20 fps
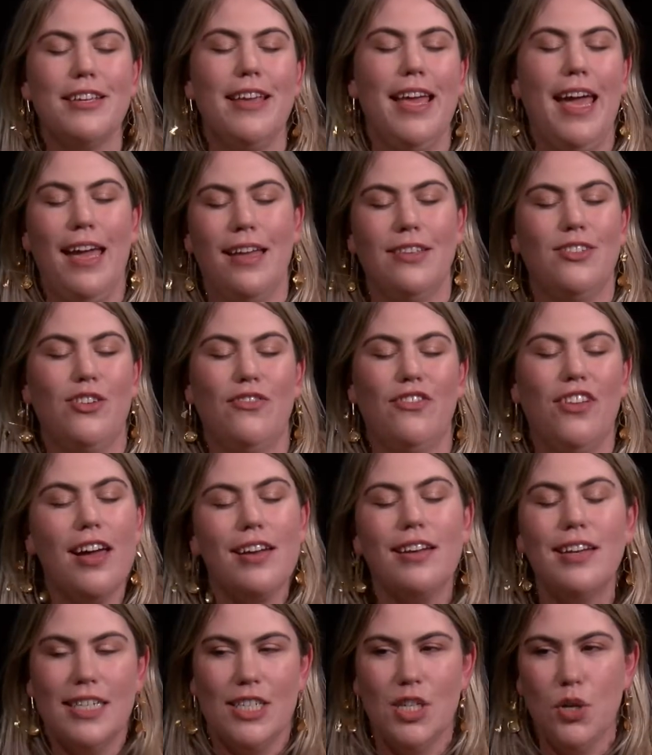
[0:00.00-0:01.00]
hate a sort of
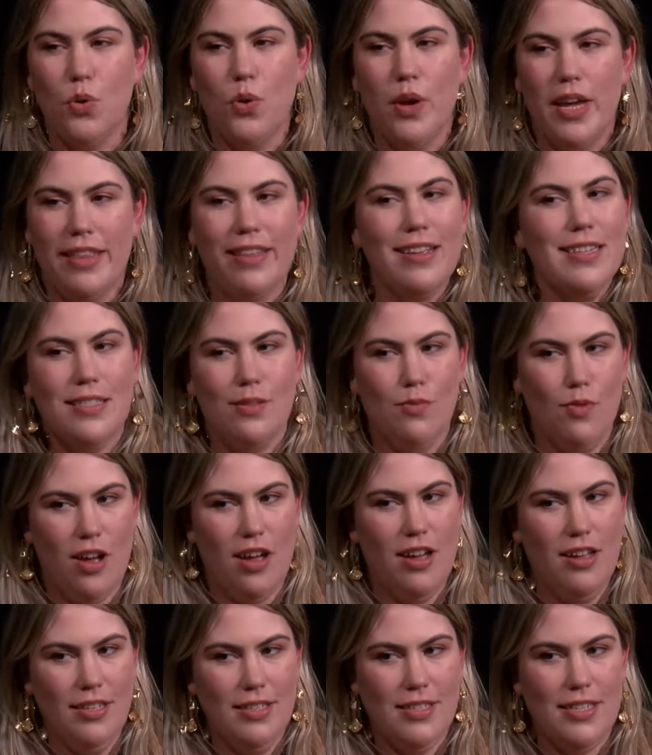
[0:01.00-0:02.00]
cuddly toy. That's the
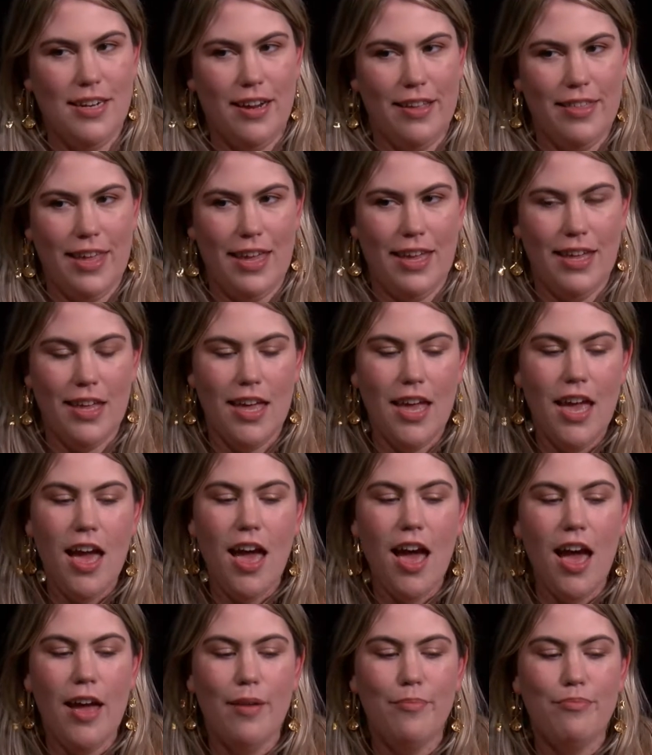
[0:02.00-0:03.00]
worst, I think.
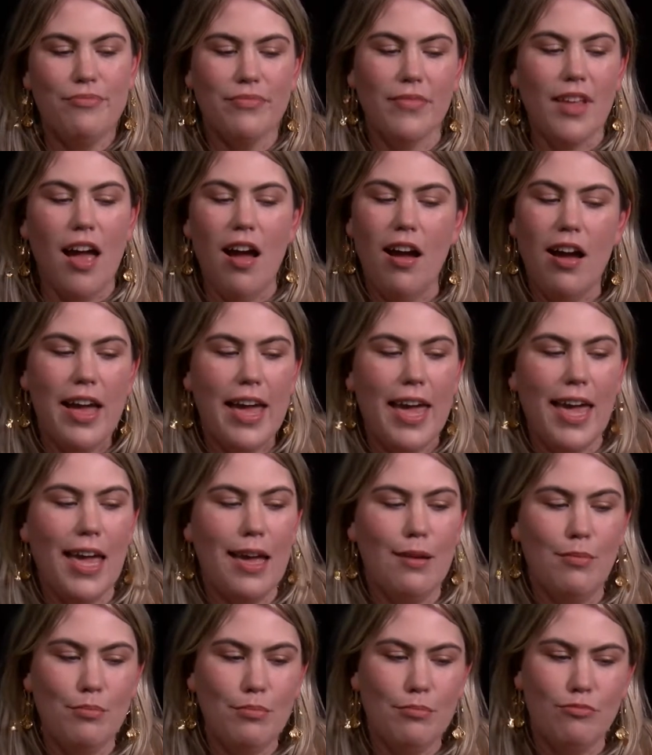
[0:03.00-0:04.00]
I
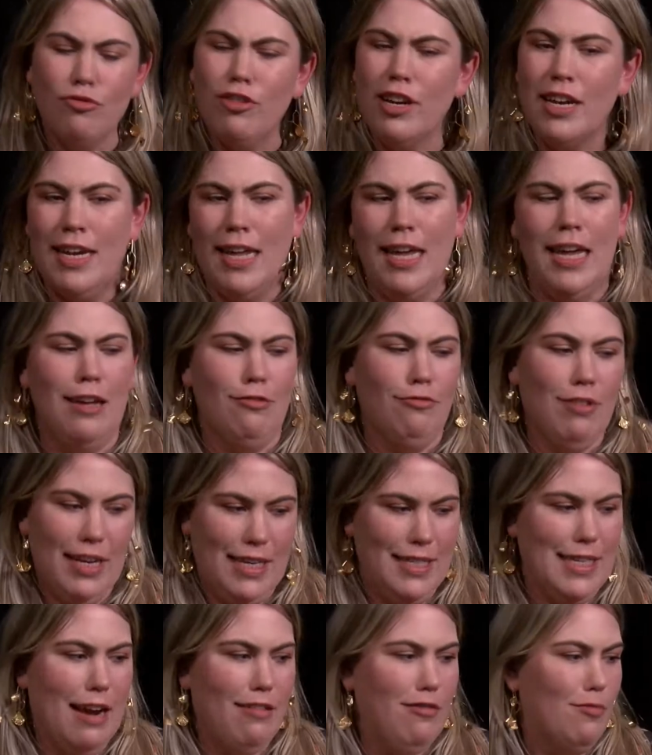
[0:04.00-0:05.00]
am really, really
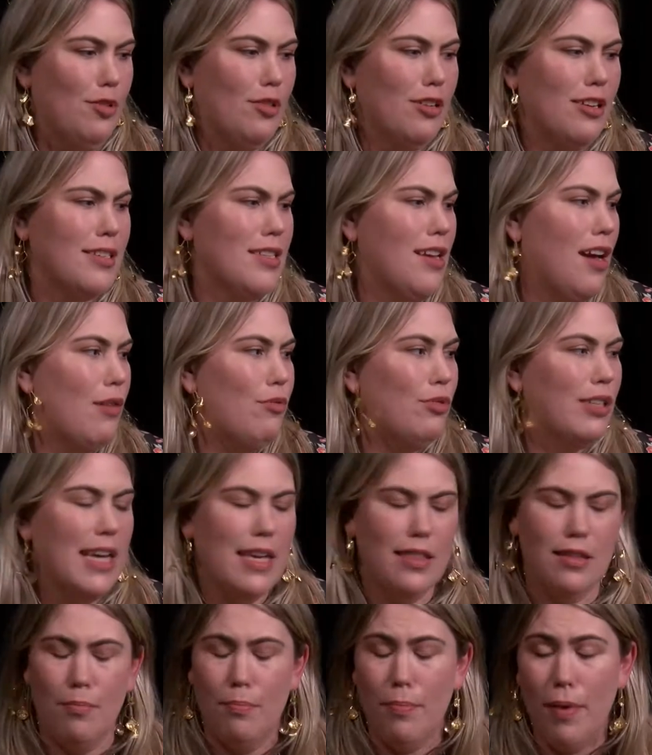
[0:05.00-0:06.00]
terrible because I will
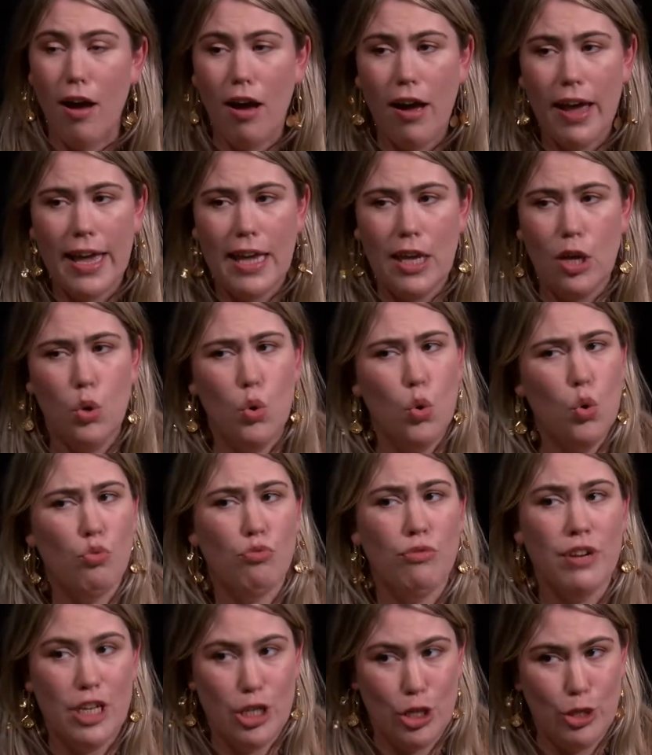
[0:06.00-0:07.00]
either buy or
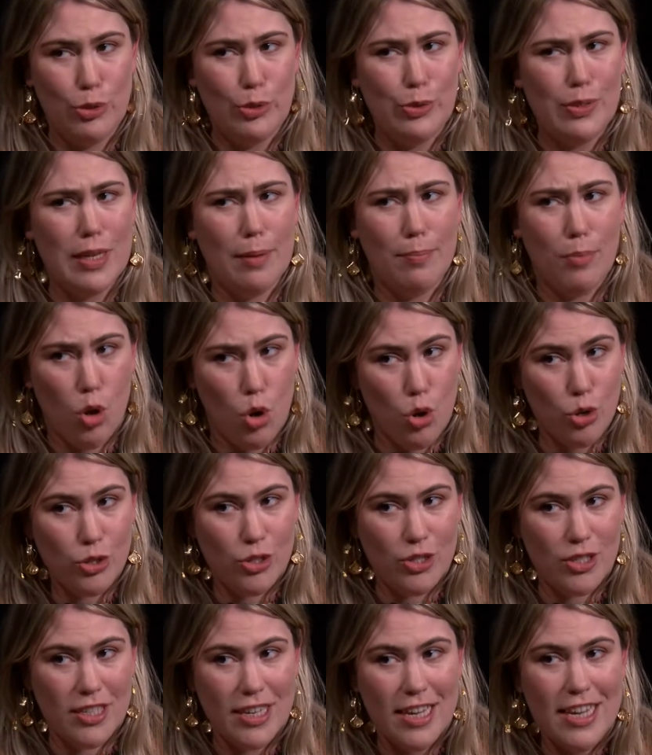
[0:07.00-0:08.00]
reuse a
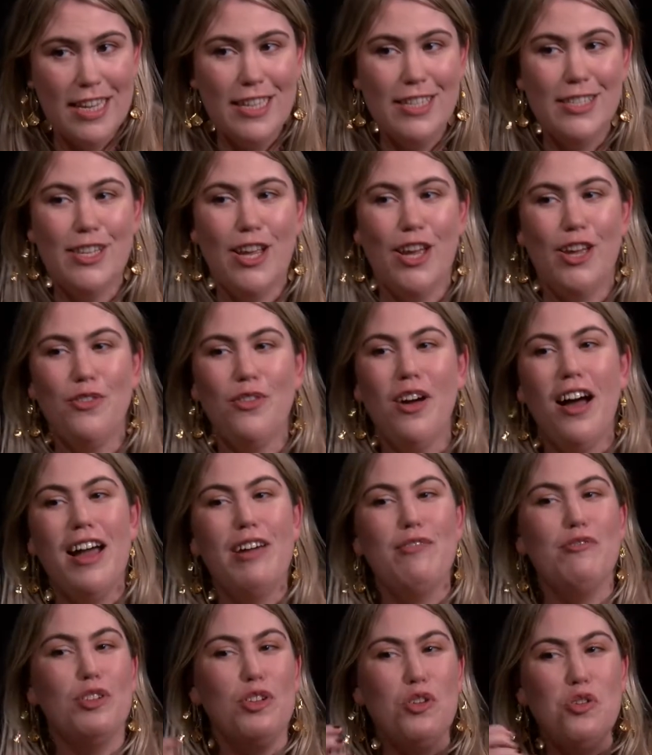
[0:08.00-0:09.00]
box. So I
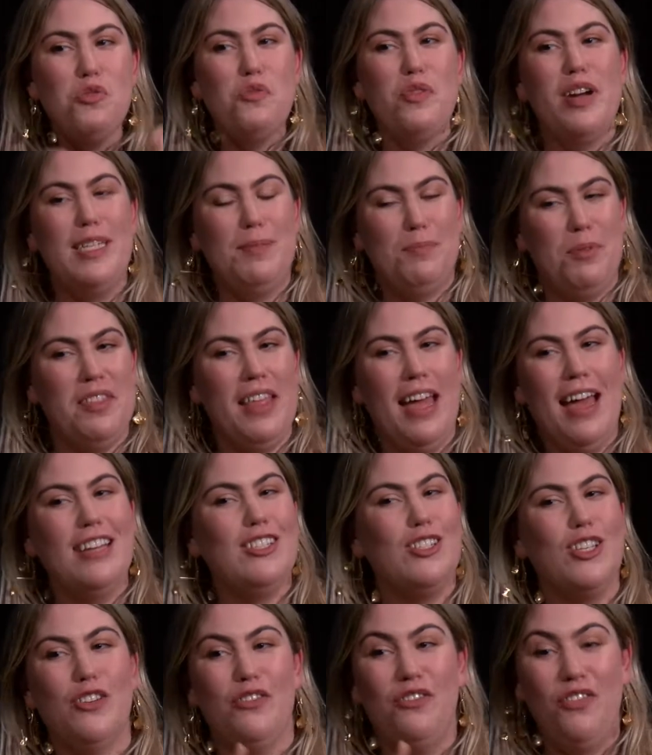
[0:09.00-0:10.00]
will always put that
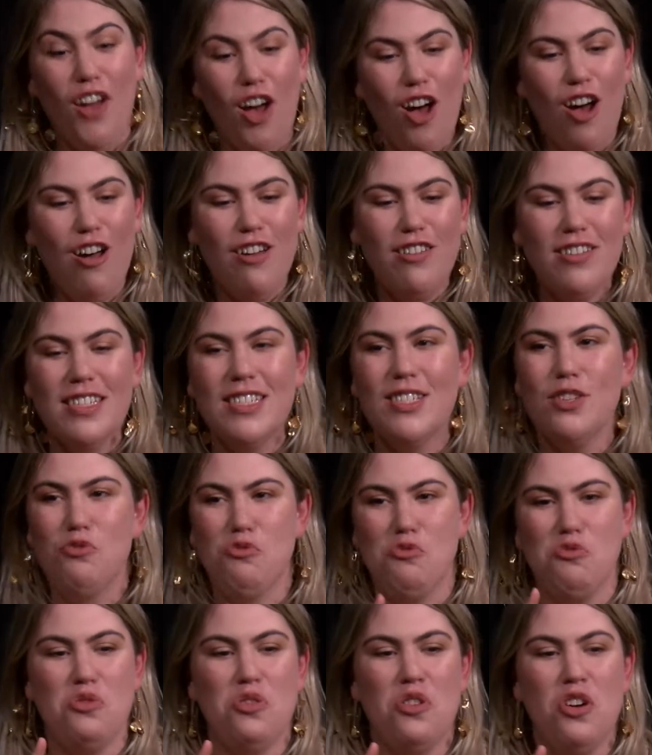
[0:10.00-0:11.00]
sort of vase
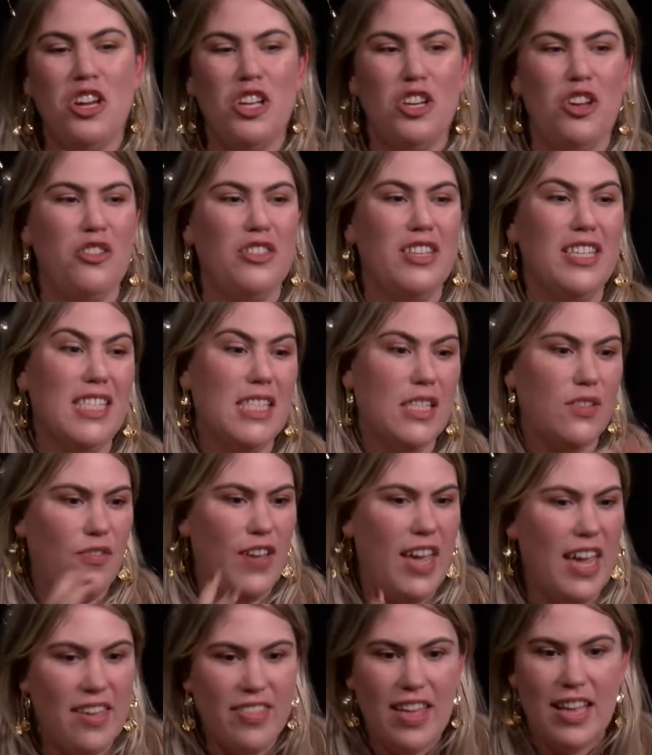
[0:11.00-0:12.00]
or, the
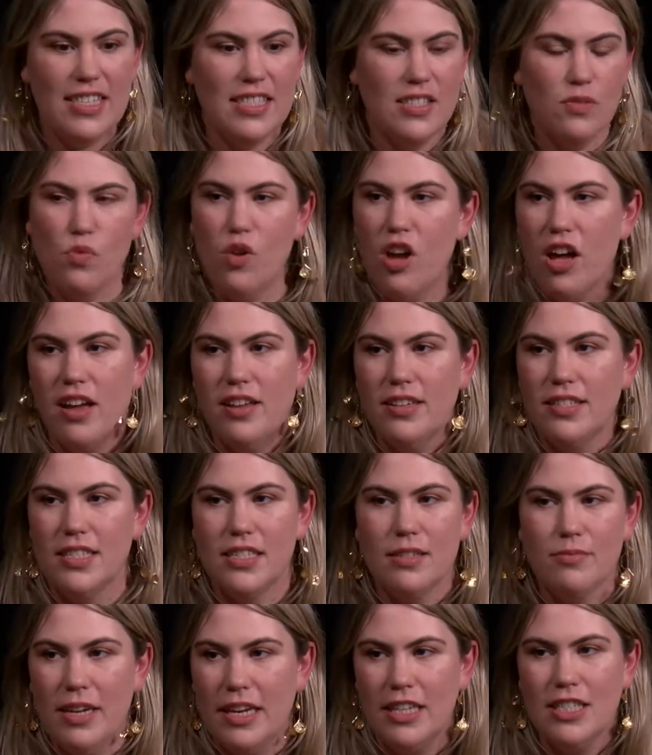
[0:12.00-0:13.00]
sphere, that's the worst to
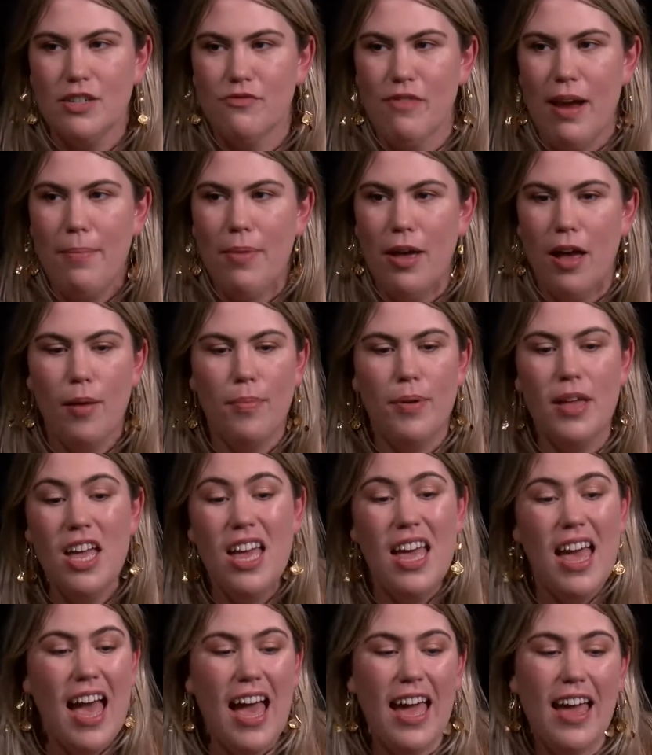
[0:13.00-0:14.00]
me to wrap up.
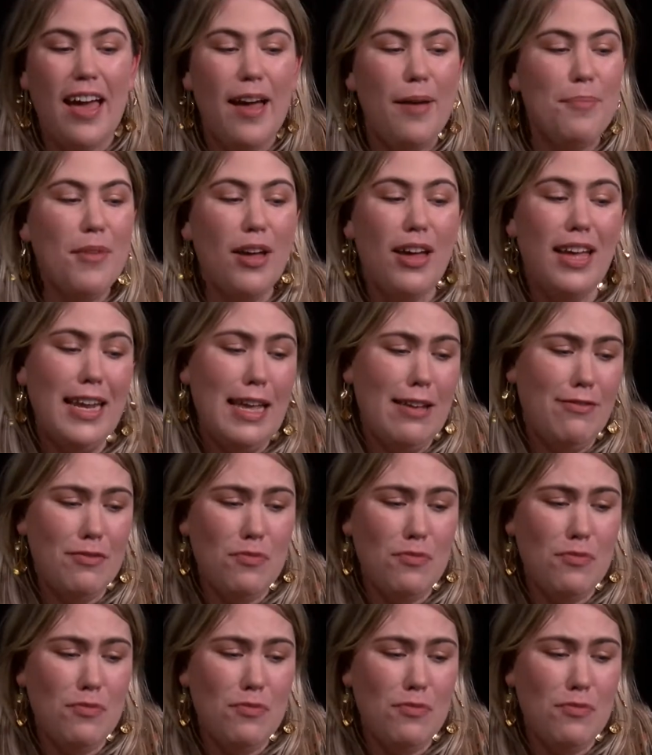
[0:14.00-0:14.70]
And even